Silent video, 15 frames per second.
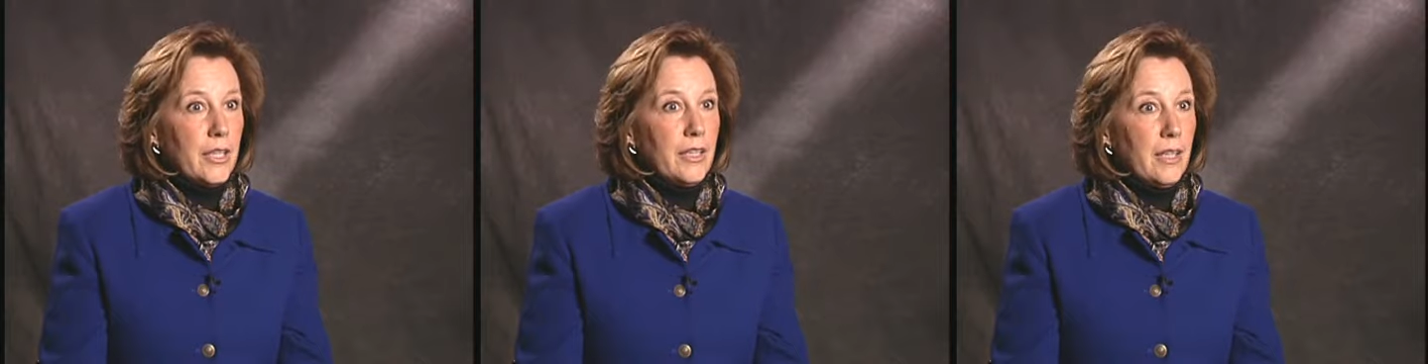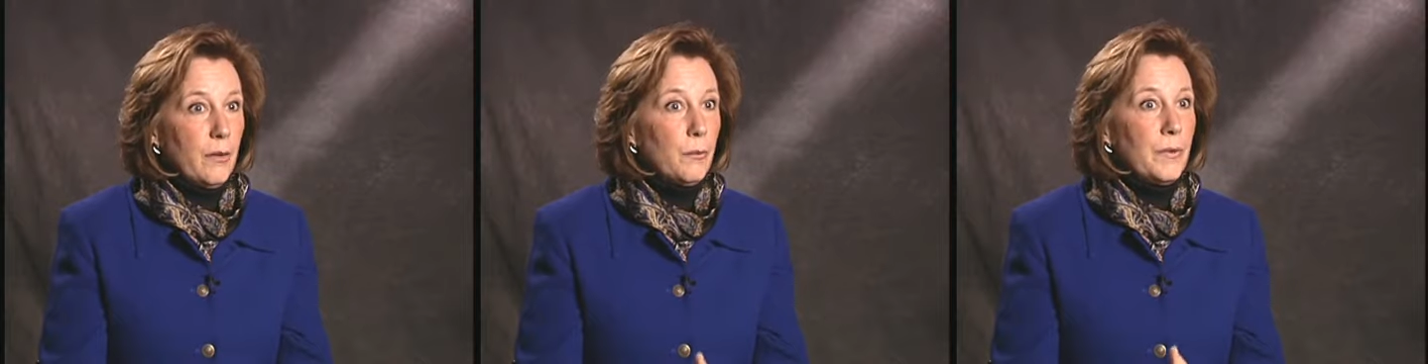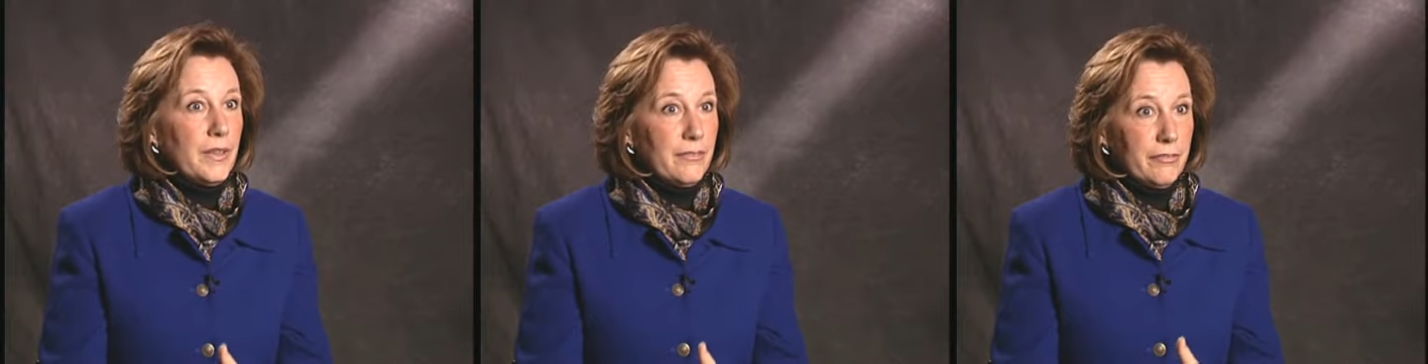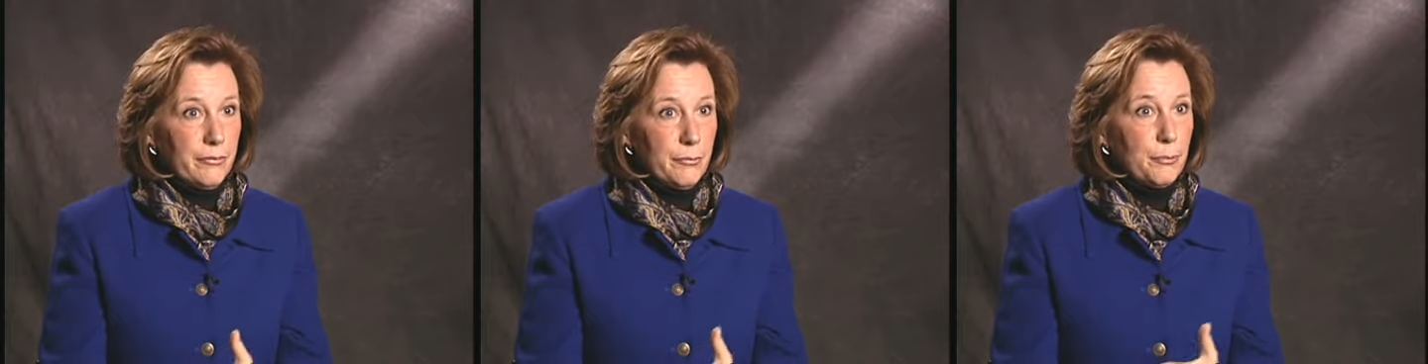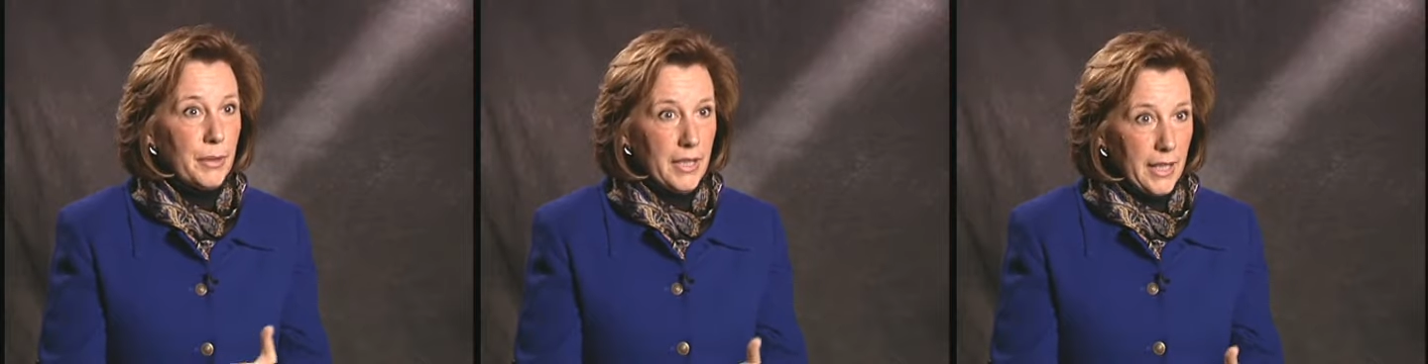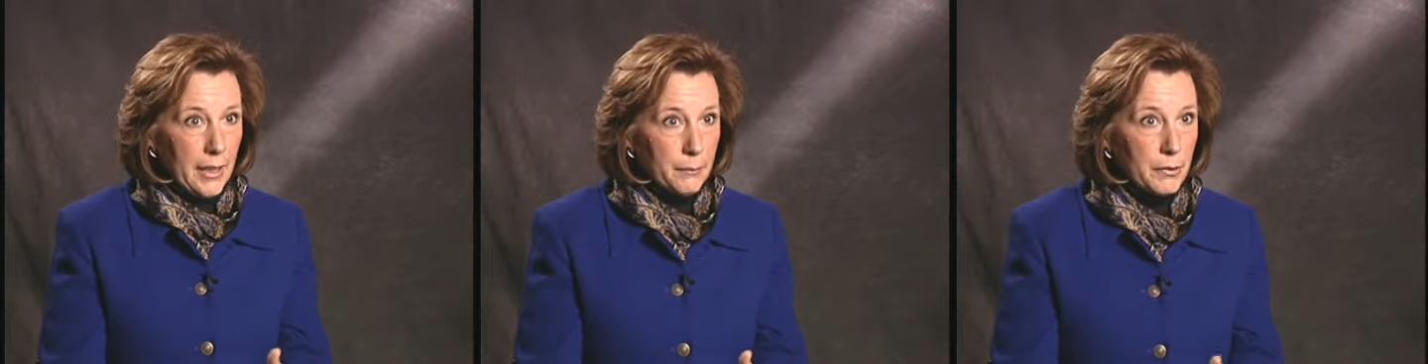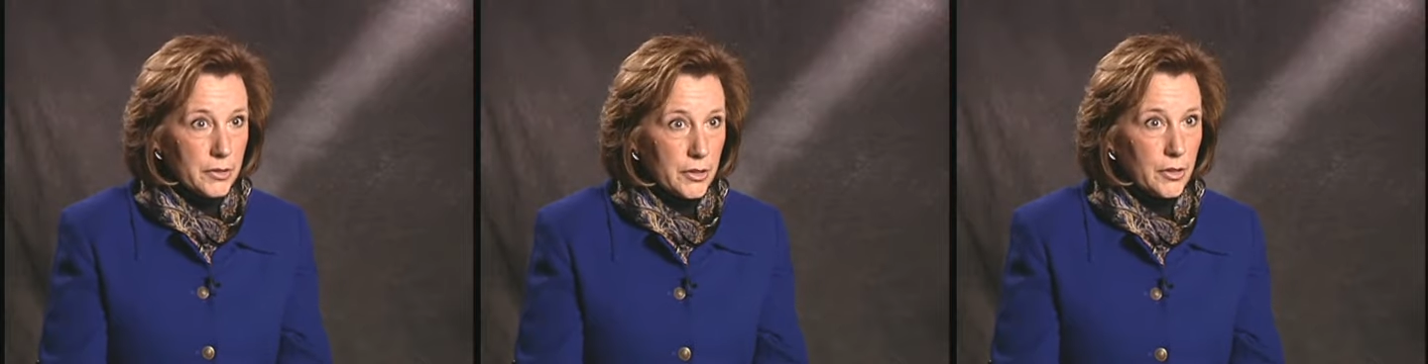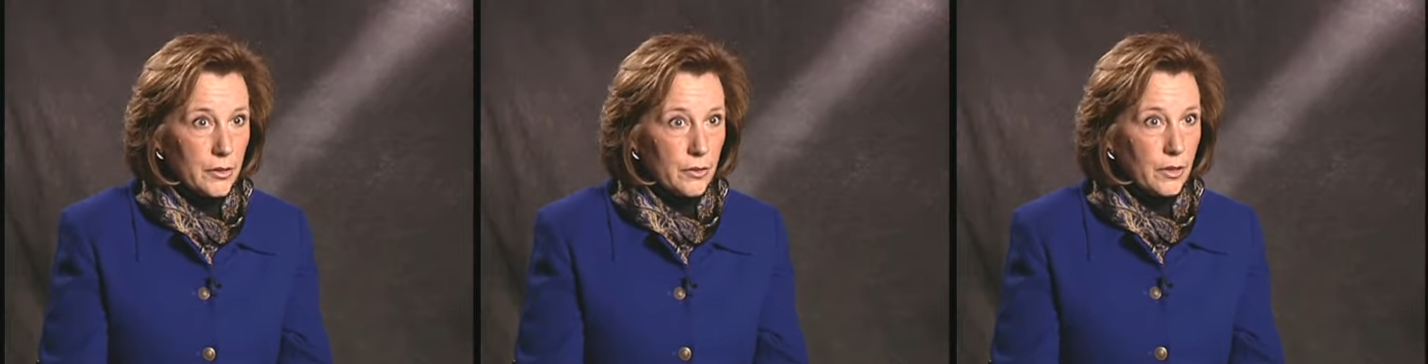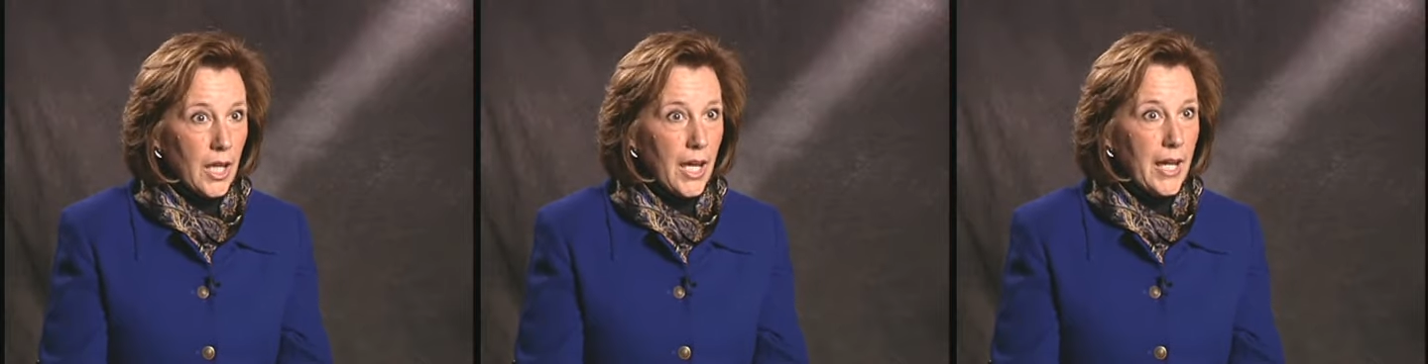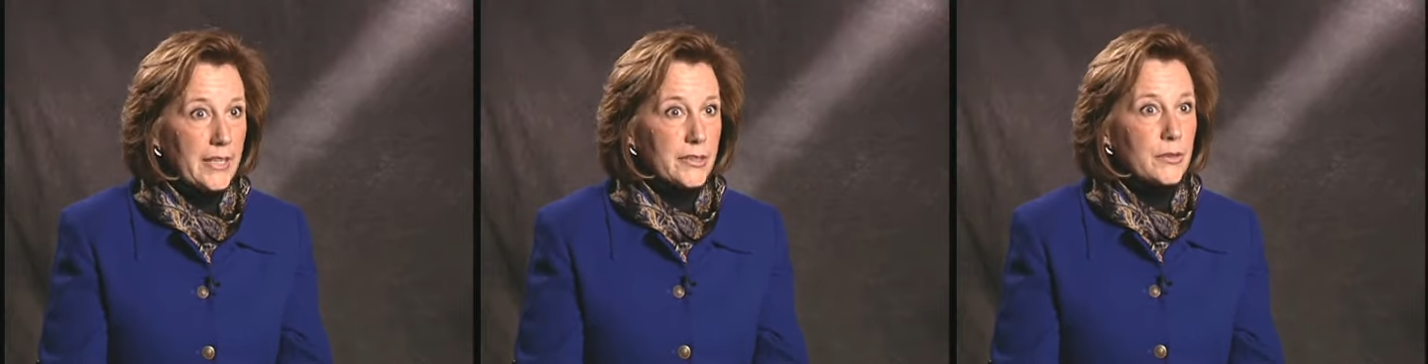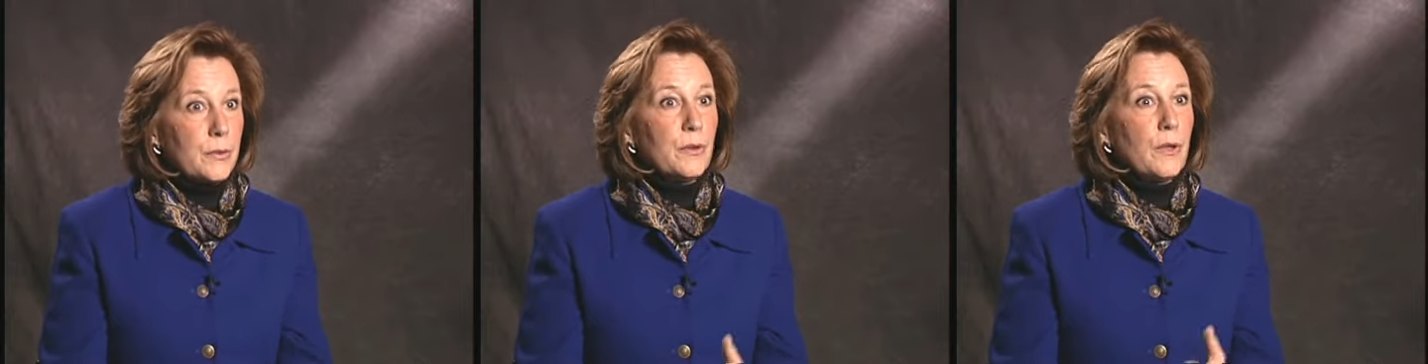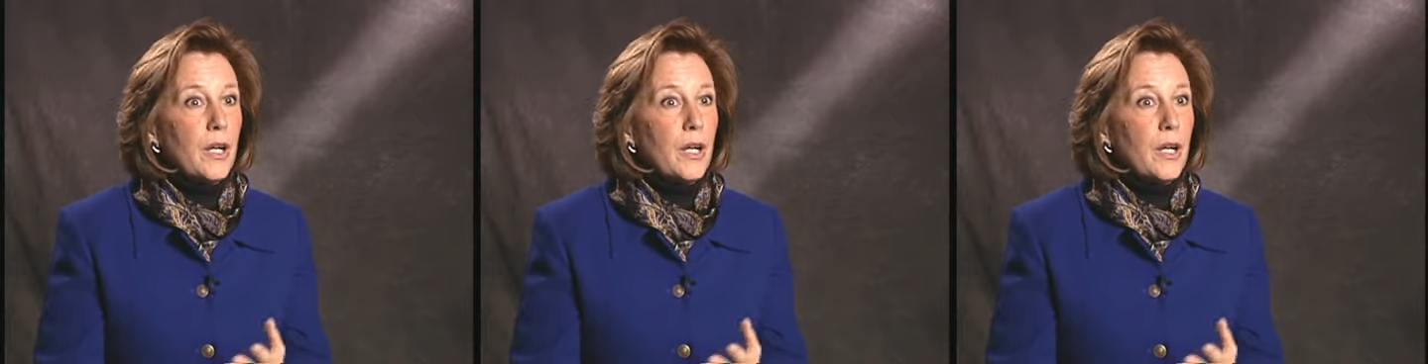that we've been able to utilize through